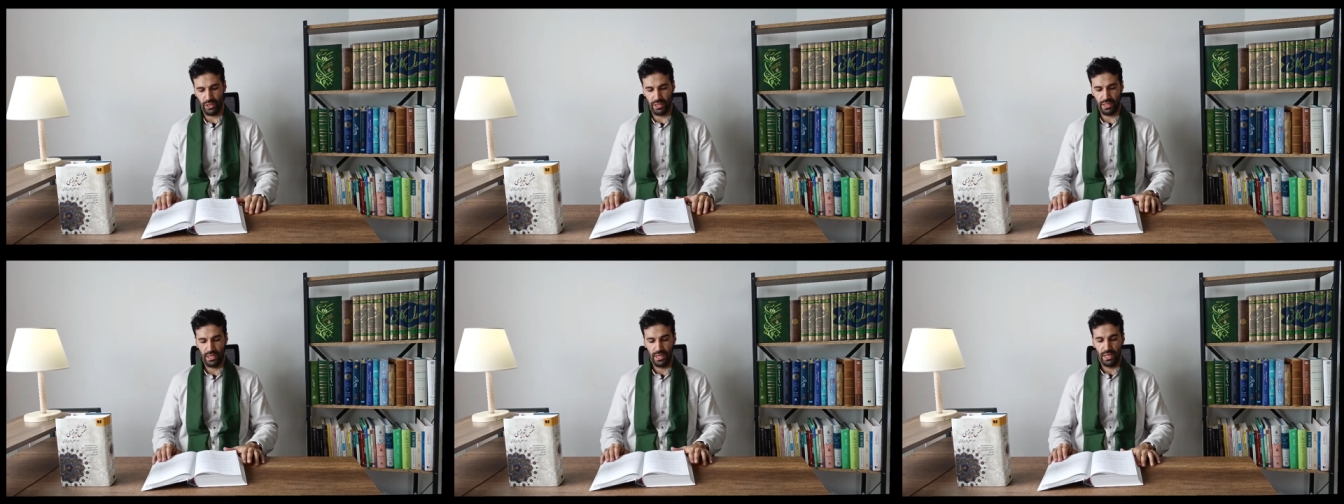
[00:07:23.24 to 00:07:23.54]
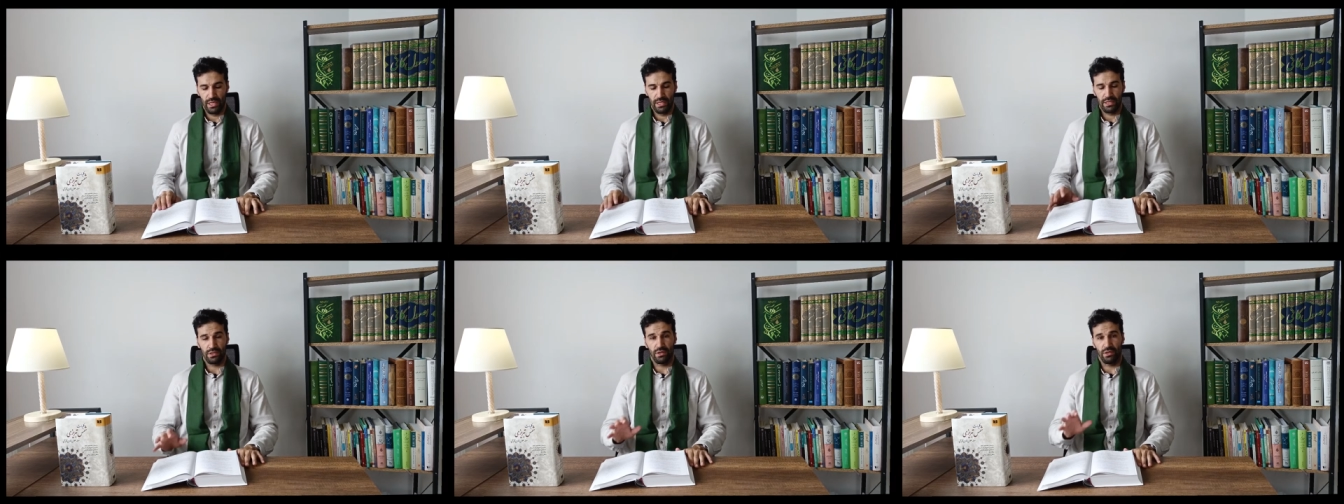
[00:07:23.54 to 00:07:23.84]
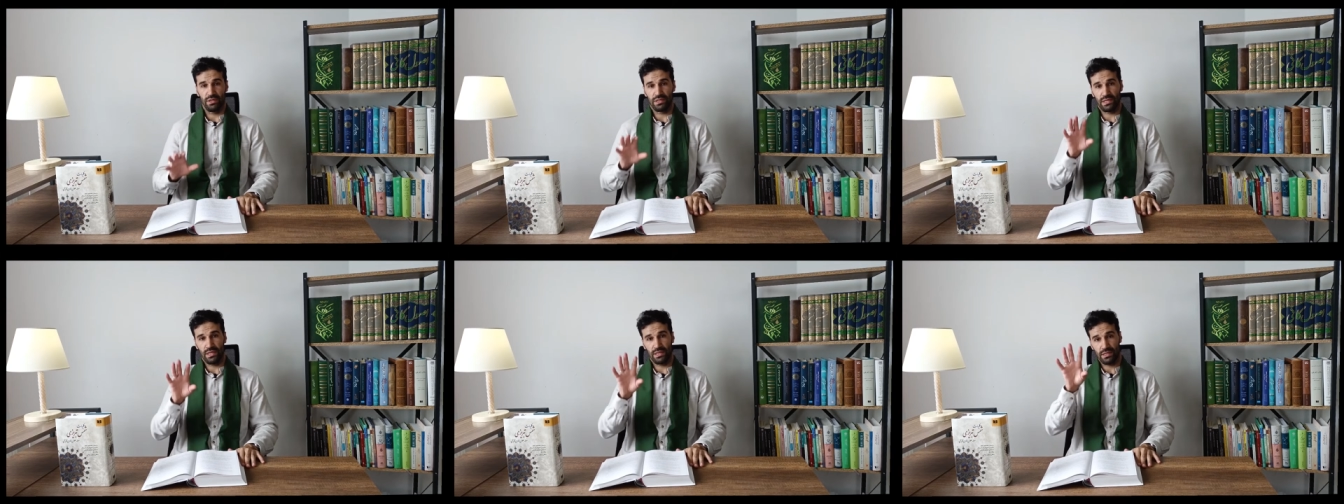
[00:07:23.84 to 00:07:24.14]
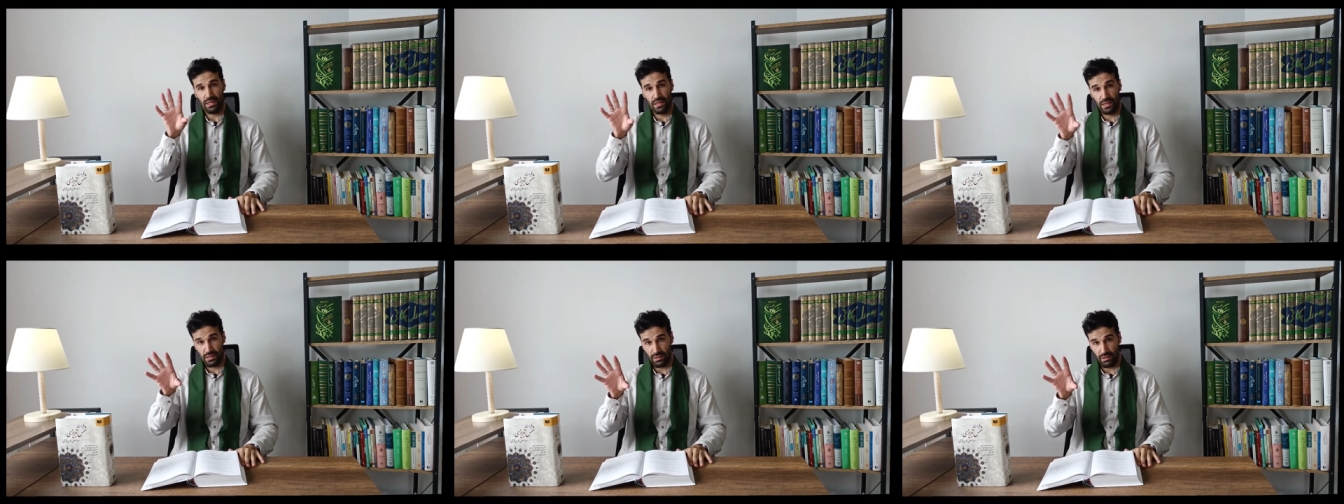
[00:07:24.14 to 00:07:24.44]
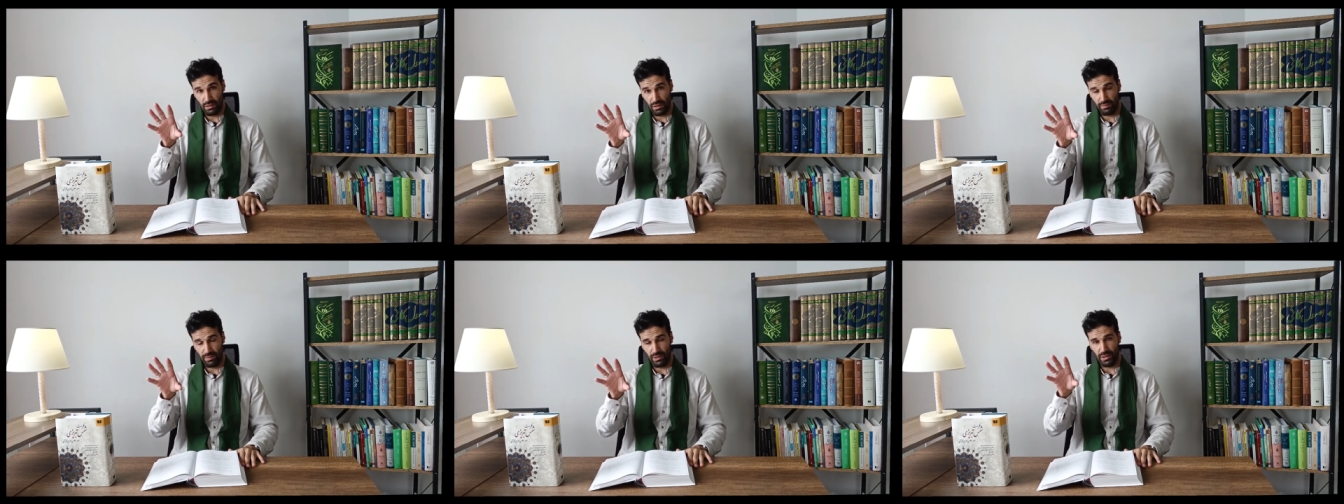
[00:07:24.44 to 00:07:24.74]
word. So he says, A
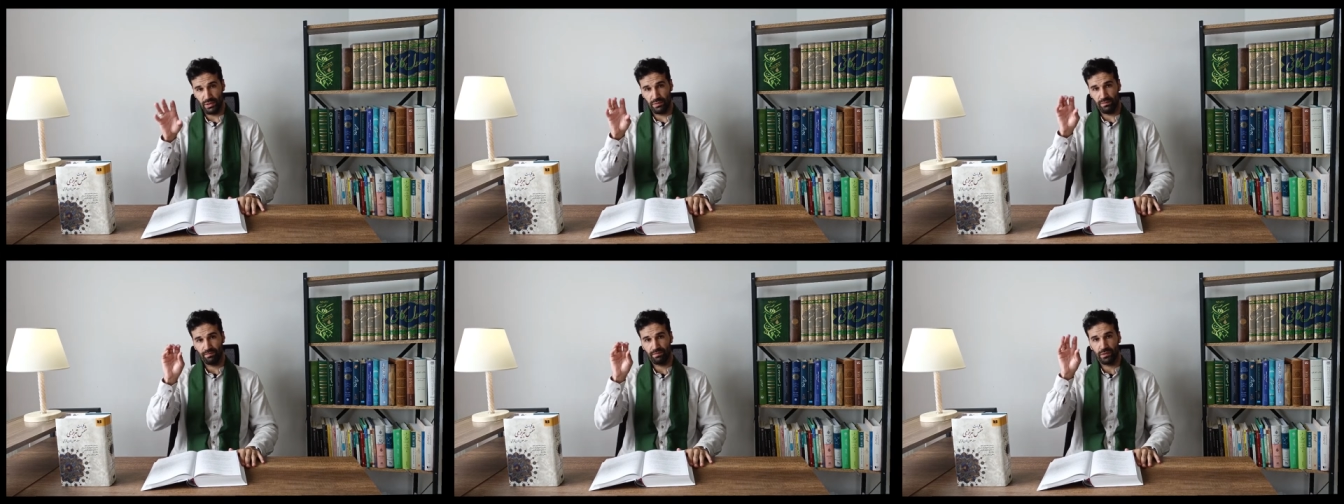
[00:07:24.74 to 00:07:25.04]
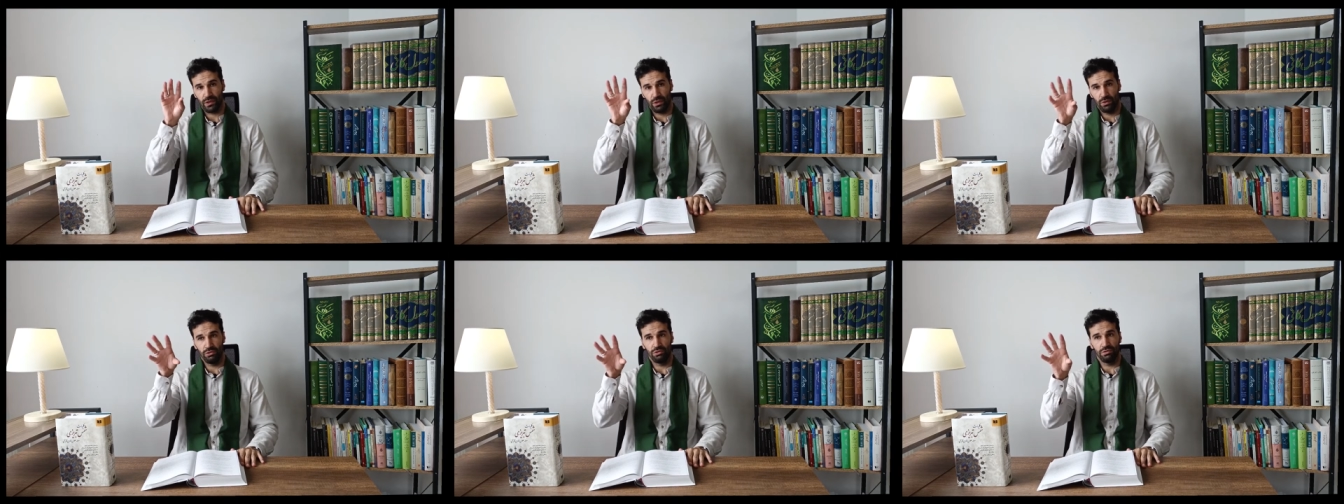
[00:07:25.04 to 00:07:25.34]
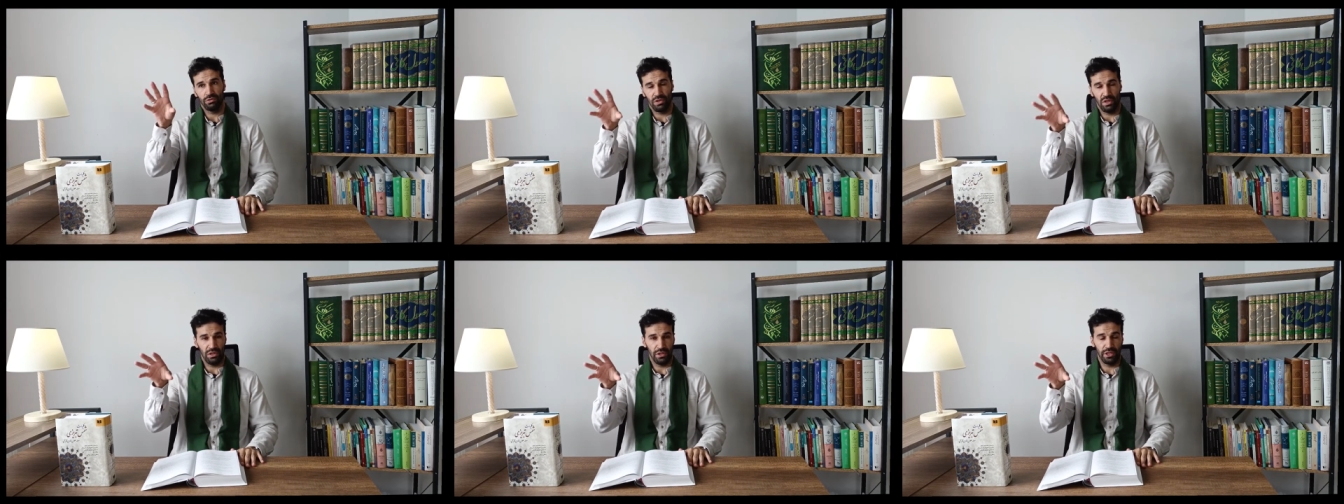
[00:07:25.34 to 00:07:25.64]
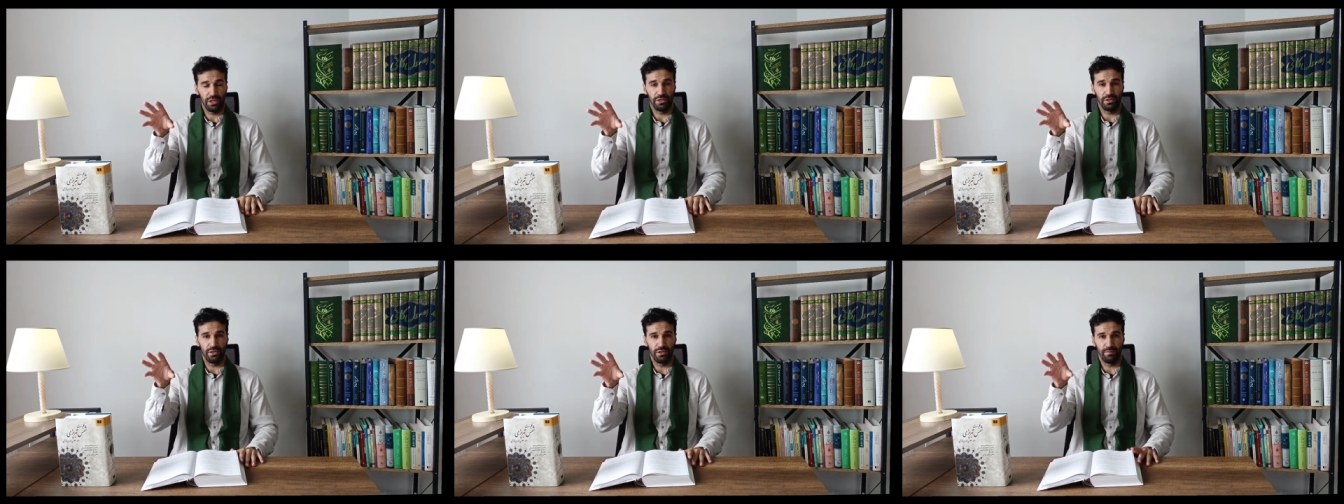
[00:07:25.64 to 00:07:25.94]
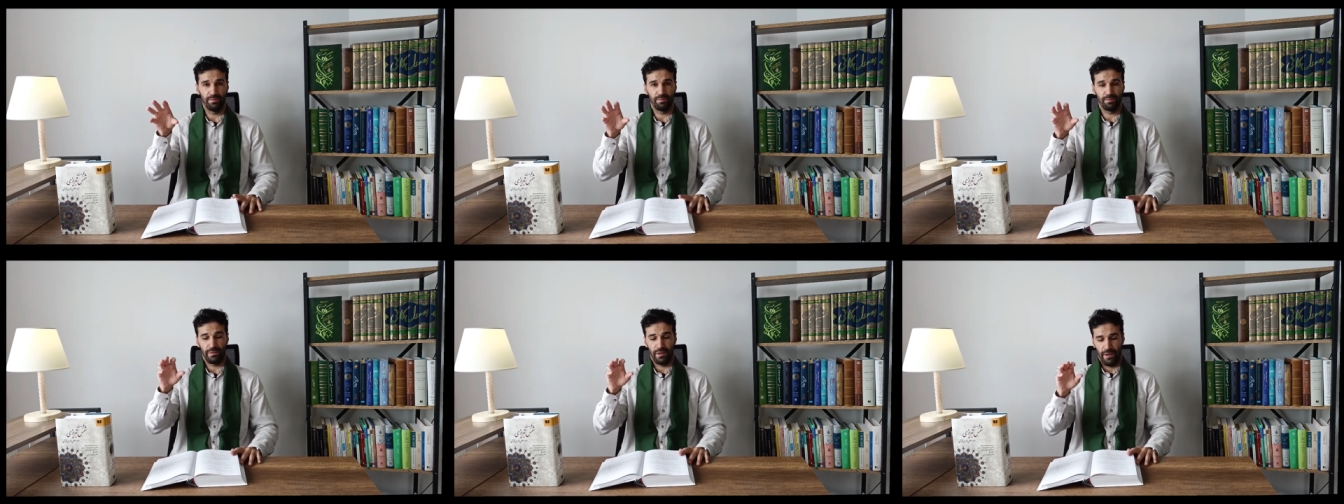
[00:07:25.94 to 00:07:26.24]
Saribon, or you the
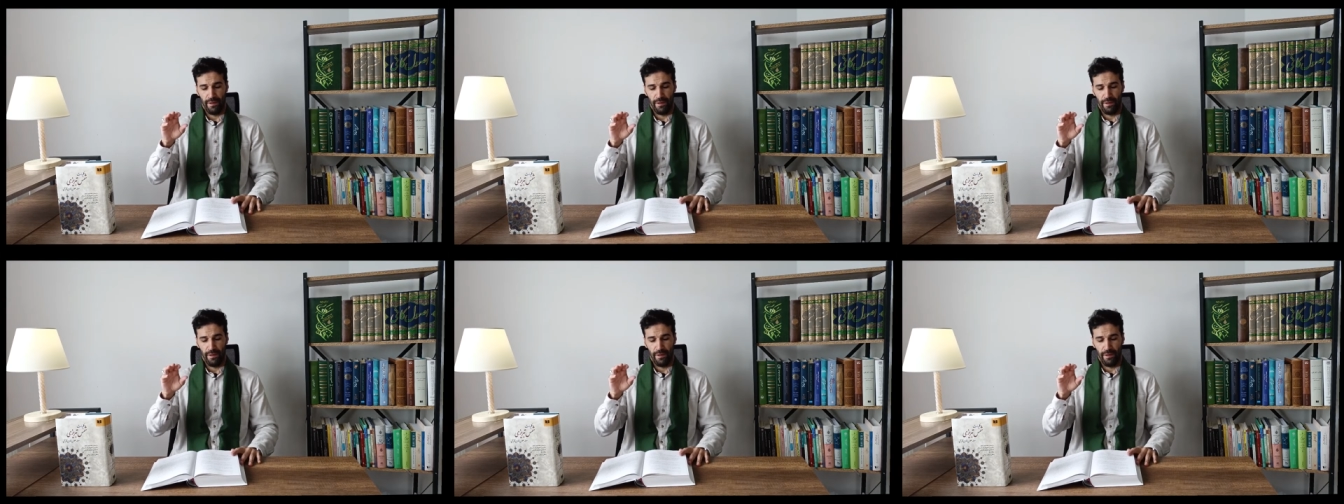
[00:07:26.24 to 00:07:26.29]
leader,